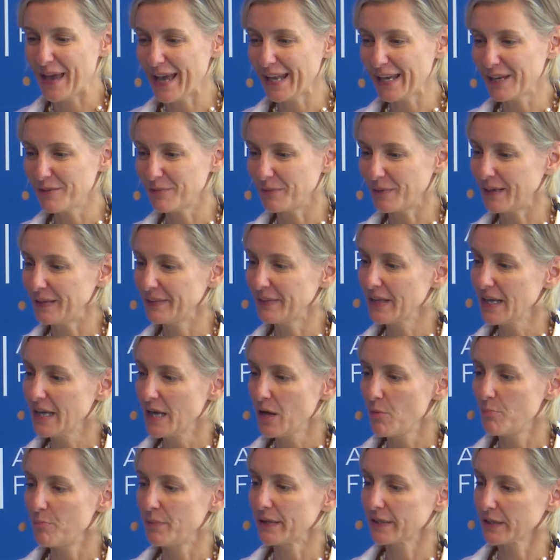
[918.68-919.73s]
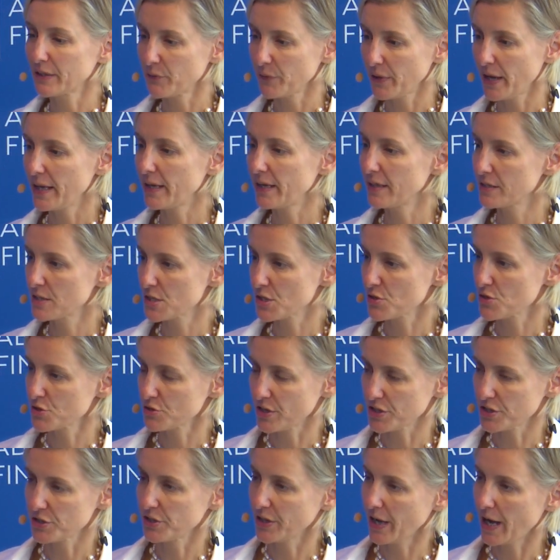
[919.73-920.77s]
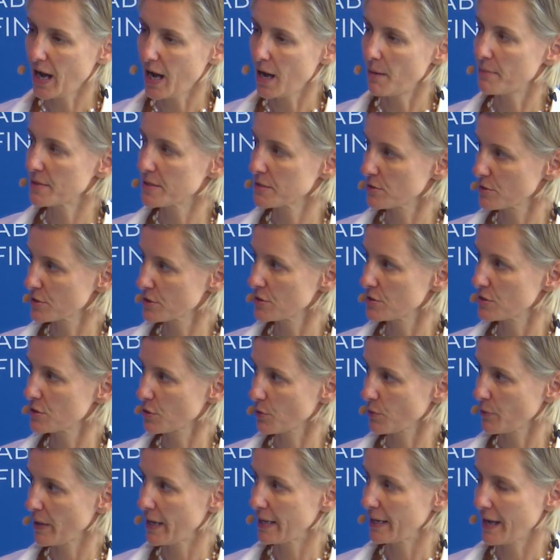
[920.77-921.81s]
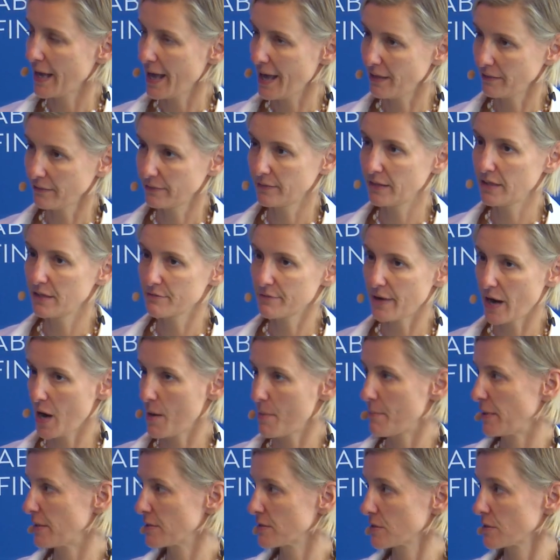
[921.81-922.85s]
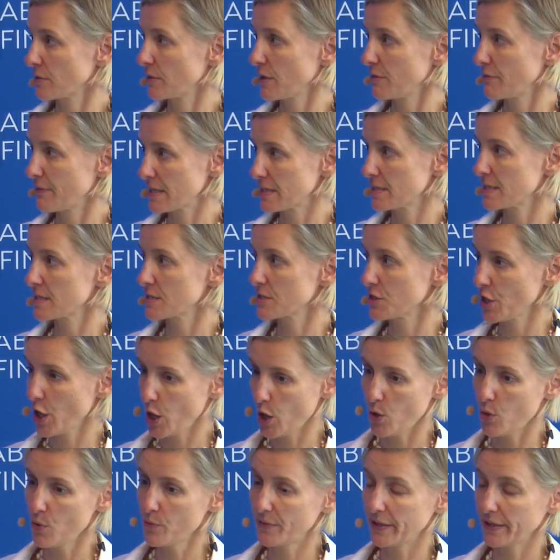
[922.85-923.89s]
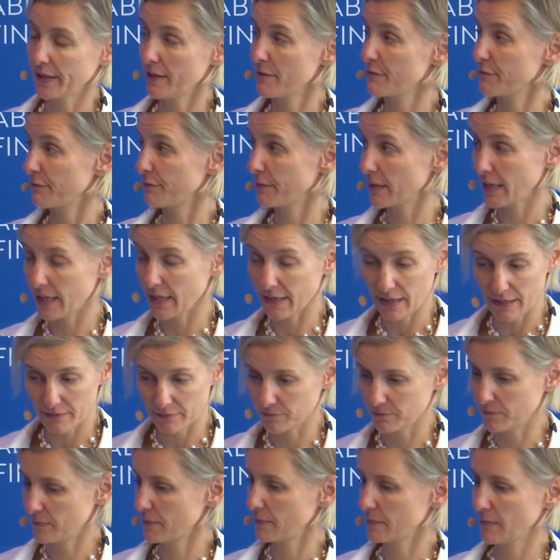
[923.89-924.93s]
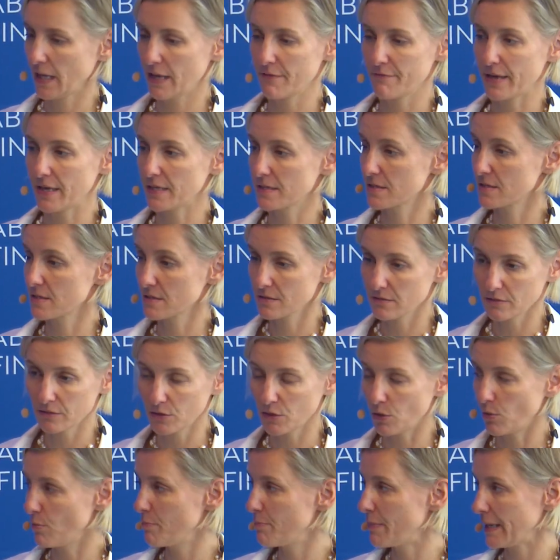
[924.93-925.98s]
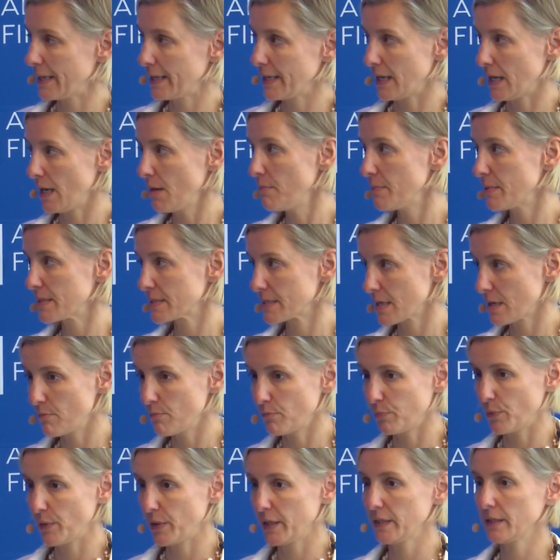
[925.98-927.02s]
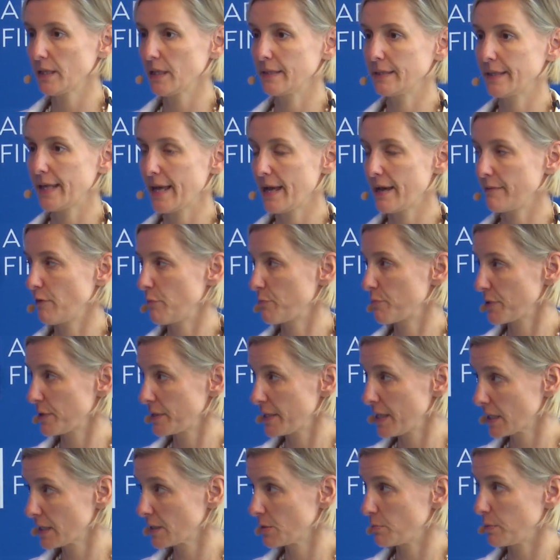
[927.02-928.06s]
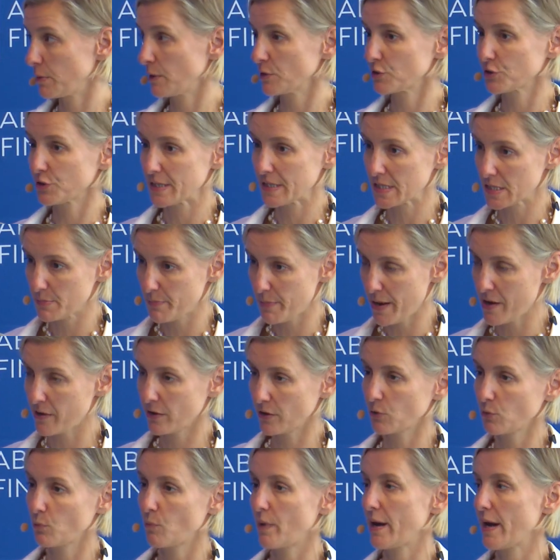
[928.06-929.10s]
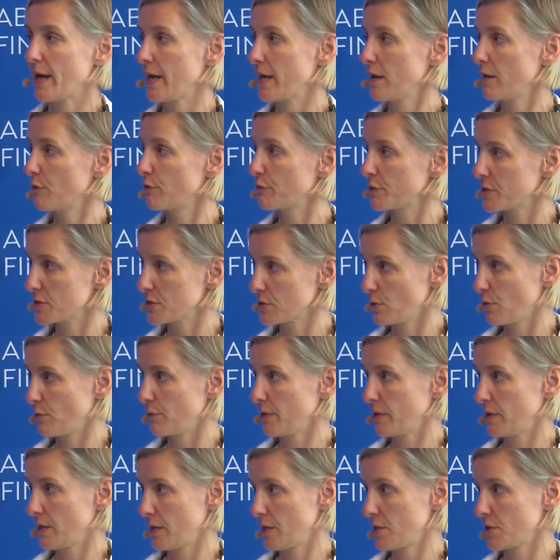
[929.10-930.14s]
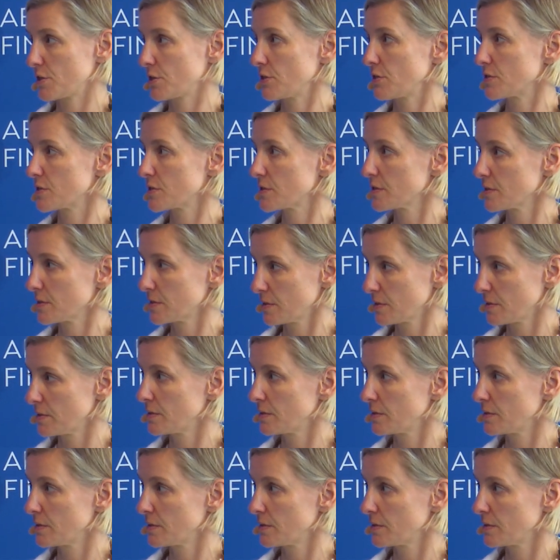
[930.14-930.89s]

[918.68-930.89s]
anyone, but creating this restructuring hub is also to create a healthy environment so the investors know that if events go belly up at some point, they have a predictable, transparent way of resolving the issues.